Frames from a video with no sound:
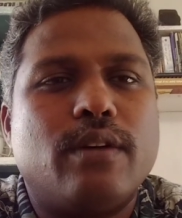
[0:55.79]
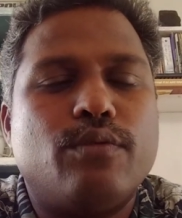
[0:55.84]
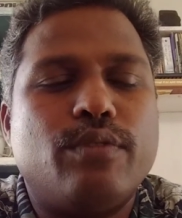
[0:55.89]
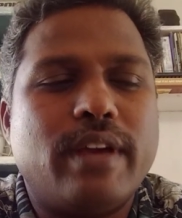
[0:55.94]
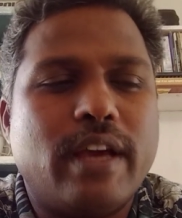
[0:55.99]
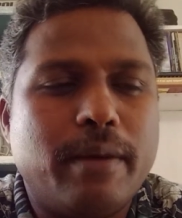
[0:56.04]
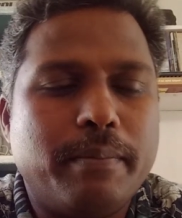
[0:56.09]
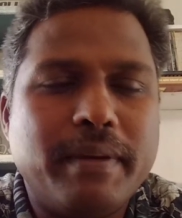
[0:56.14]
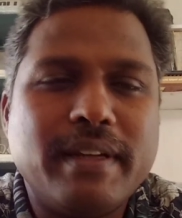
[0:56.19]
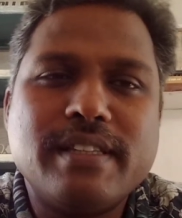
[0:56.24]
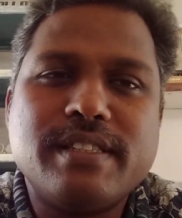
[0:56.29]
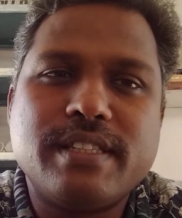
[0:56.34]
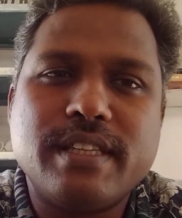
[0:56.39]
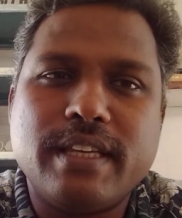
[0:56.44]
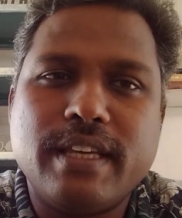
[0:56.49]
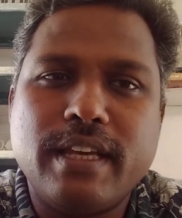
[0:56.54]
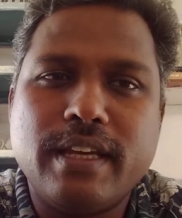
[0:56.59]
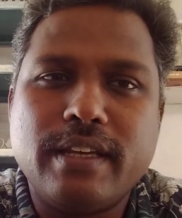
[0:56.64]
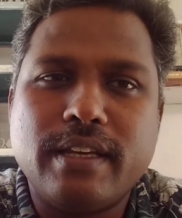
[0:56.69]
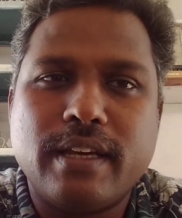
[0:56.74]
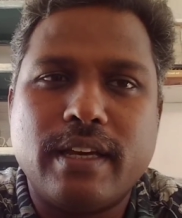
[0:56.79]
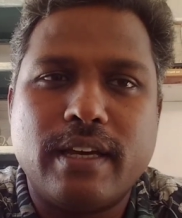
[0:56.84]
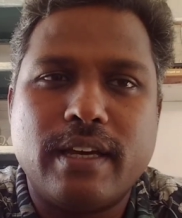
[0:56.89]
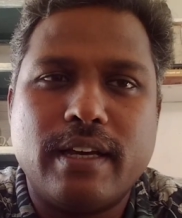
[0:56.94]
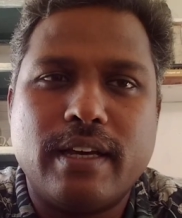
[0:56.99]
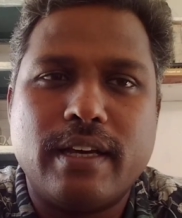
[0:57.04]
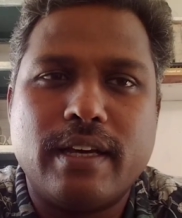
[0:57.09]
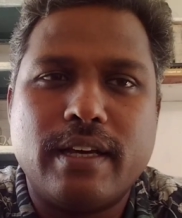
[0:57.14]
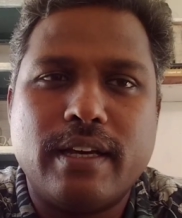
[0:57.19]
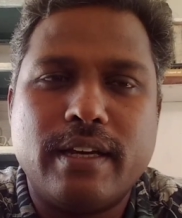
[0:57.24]
We have been seeing
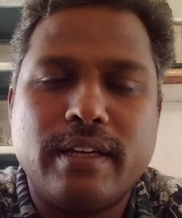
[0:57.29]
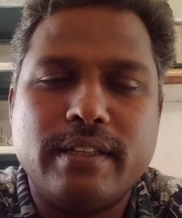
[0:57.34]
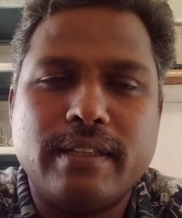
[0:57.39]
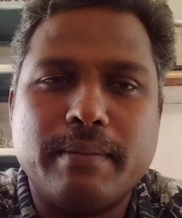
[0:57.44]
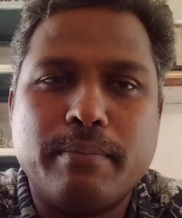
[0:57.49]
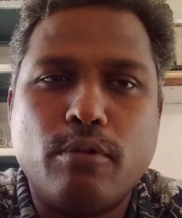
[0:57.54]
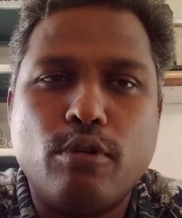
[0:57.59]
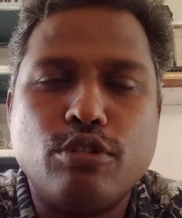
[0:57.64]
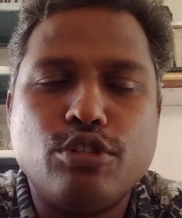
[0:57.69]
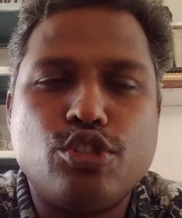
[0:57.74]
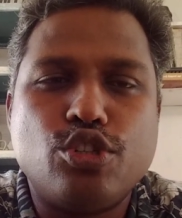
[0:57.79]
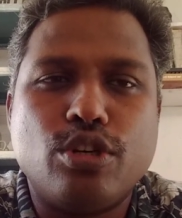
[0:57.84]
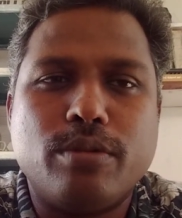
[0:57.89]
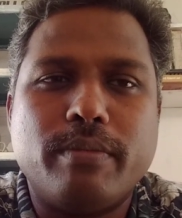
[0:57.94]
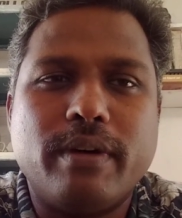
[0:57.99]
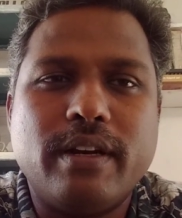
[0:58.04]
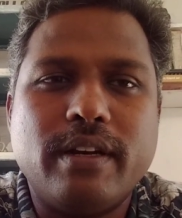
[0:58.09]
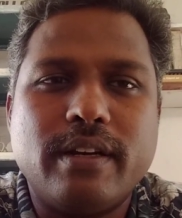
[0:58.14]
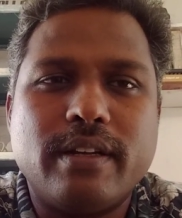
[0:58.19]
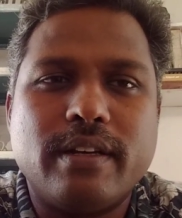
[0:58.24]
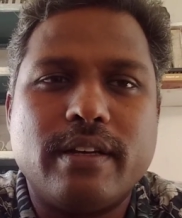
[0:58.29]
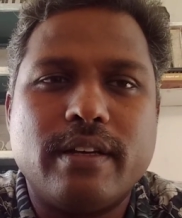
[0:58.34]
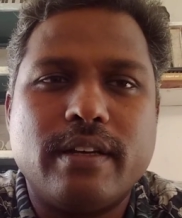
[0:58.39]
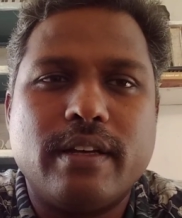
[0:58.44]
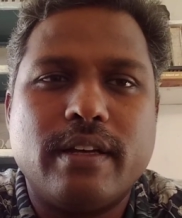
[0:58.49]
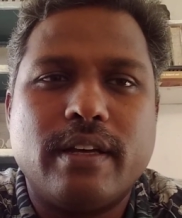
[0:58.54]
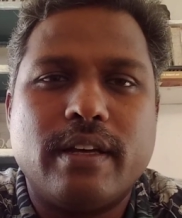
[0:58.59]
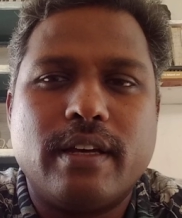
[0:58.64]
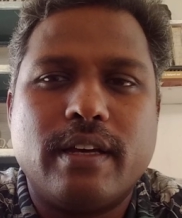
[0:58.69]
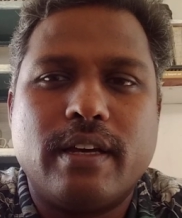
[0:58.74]
in the bone tumor
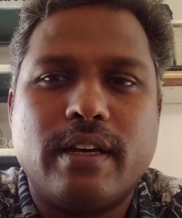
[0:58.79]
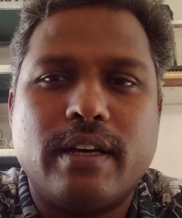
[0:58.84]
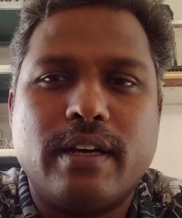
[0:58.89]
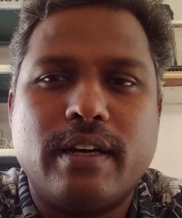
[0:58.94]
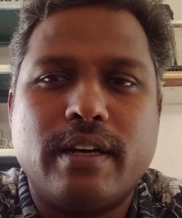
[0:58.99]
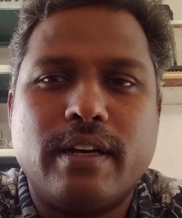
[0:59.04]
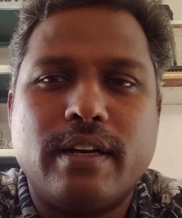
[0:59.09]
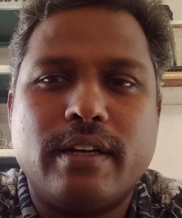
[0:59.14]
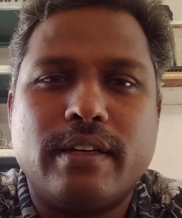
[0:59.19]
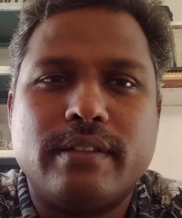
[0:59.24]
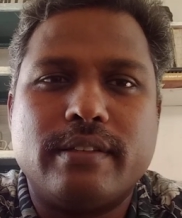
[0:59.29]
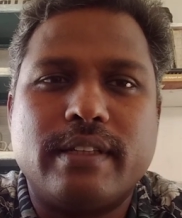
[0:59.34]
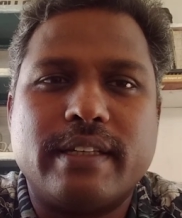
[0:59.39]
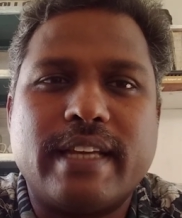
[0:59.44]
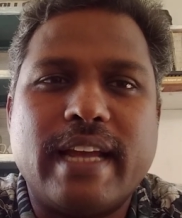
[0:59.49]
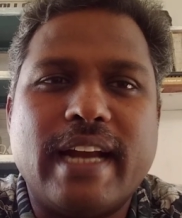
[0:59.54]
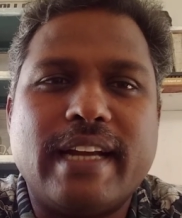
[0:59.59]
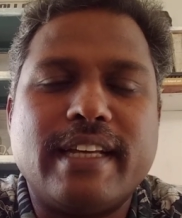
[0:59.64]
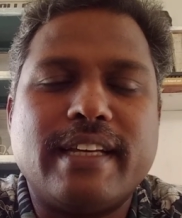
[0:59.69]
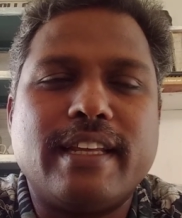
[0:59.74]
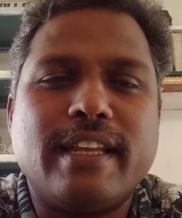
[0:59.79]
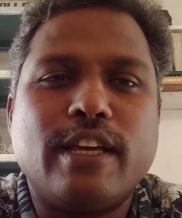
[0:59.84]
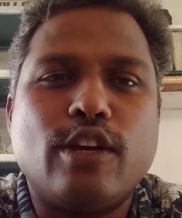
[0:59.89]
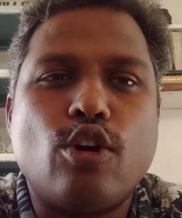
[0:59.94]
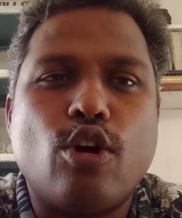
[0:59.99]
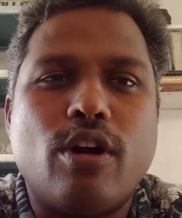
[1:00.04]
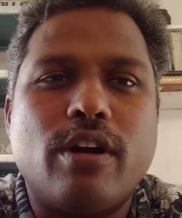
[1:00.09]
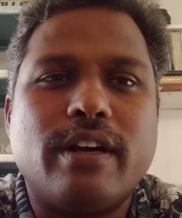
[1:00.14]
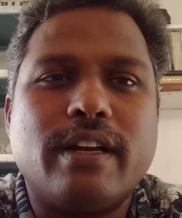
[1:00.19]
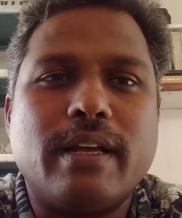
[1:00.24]
uh, the category
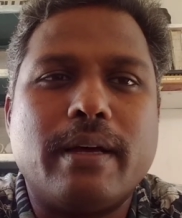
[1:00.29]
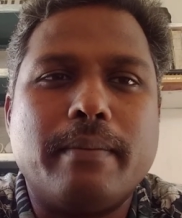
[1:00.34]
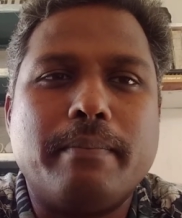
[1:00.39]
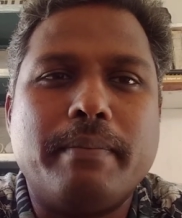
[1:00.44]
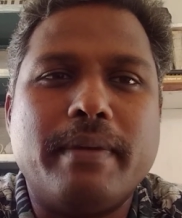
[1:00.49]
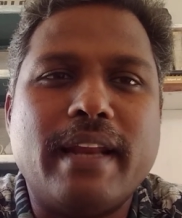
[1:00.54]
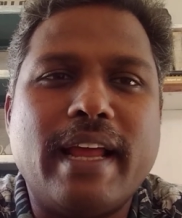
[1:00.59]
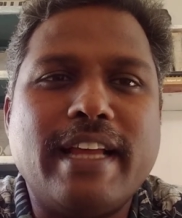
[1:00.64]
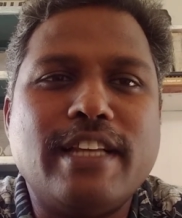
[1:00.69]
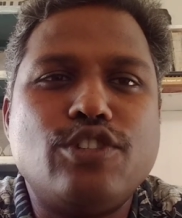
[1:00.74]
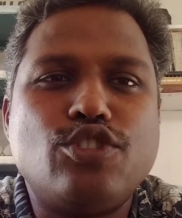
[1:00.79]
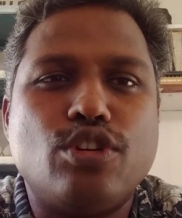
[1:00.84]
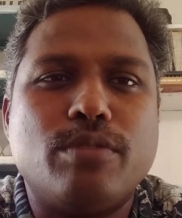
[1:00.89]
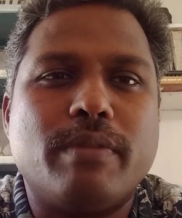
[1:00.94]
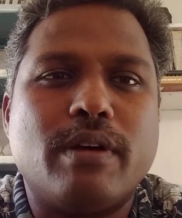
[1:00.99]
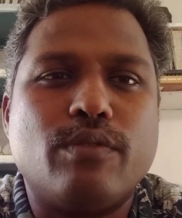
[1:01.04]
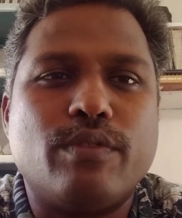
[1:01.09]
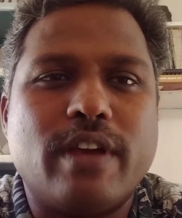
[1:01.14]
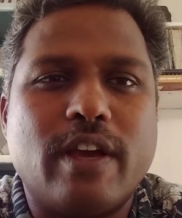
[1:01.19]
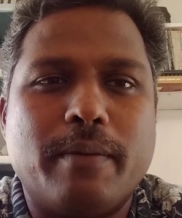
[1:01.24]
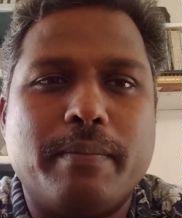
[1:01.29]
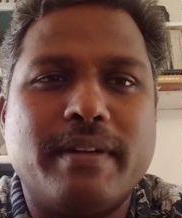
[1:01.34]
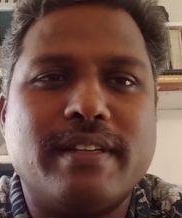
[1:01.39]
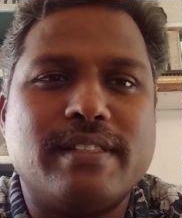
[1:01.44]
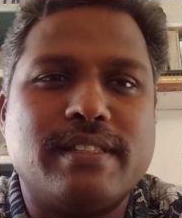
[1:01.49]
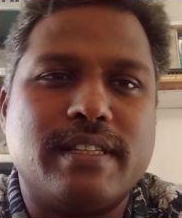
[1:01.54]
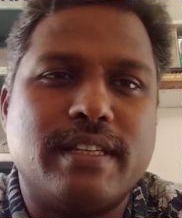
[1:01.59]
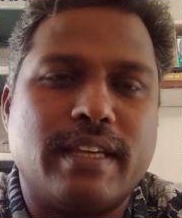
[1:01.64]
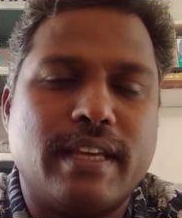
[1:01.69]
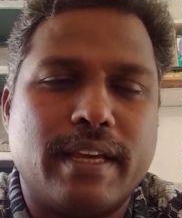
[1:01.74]
called uh, benign tumor we have been
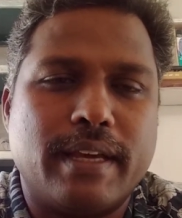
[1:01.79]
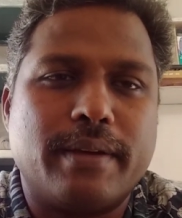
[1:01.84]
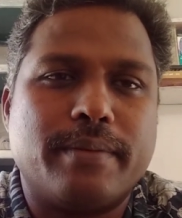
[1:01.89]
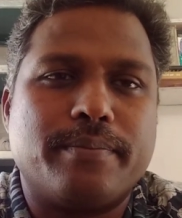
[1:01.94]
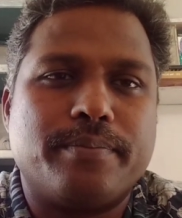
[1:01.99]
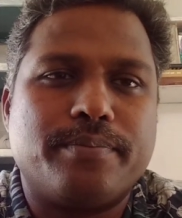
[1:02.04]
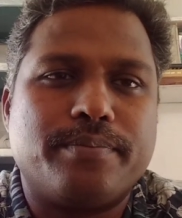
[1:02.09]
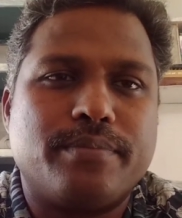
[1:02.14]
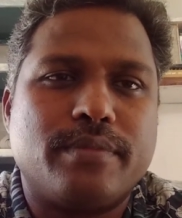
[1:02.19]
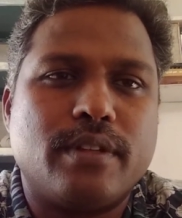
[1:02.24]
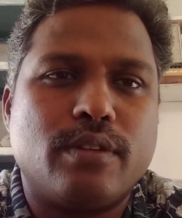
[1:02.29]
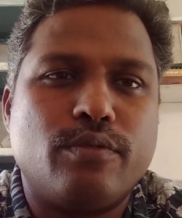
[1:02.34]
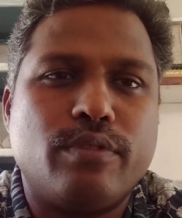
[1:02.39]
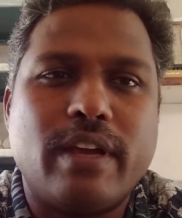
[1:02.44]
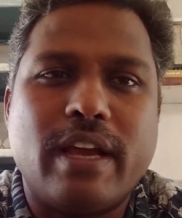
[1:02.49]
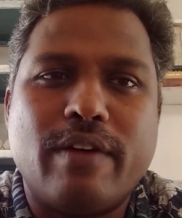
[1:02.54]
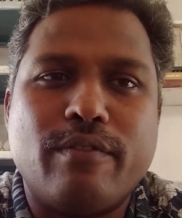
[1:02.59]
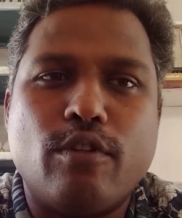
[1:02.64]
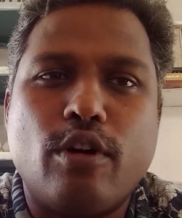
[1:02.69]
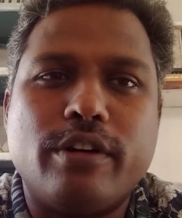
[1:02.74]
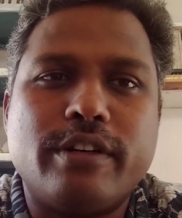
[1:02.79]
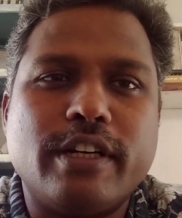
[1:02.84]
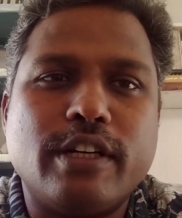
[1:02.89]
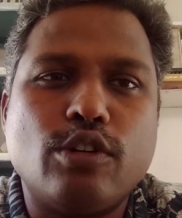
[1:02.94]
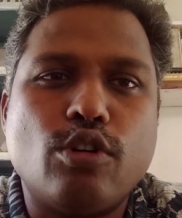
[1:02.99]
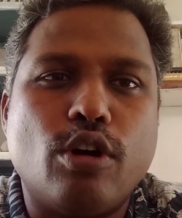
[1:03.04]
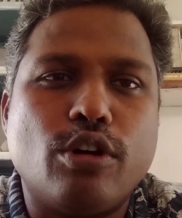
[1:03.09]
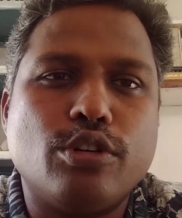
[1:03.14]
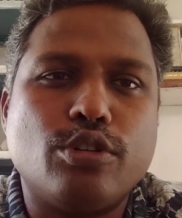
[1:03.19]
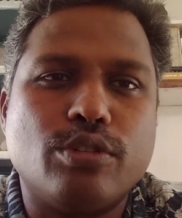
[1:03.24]
seeing. We have not
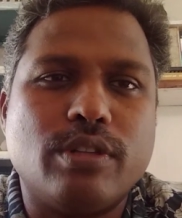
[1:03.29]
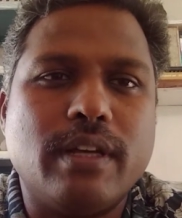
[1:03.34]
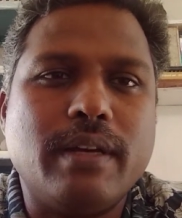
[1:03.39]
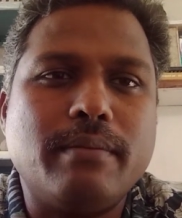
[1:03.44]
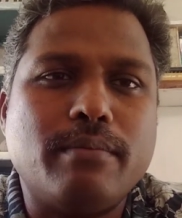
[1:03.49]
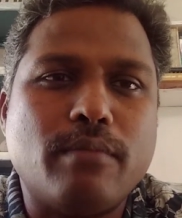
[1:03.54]
yet gone to the